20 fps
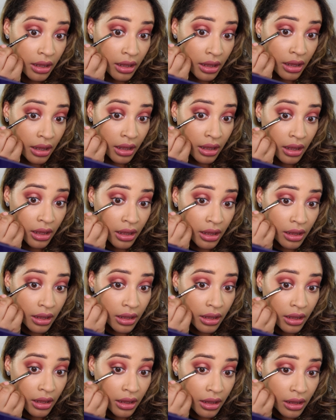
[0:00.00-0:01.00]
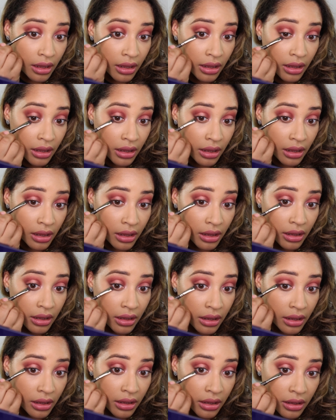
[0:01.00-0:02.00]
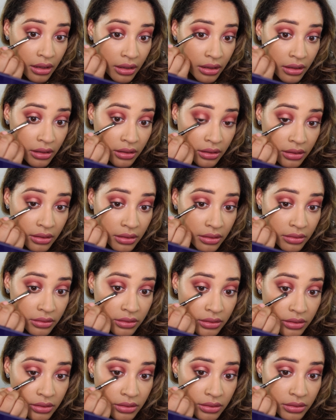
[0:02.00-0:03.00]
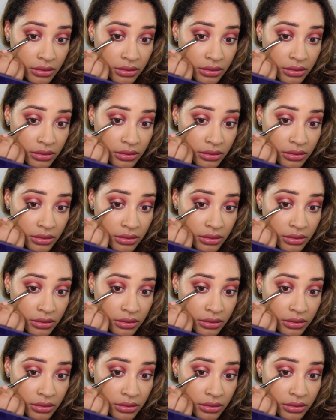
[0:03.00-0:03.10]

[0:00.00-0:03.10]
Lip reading: (silence)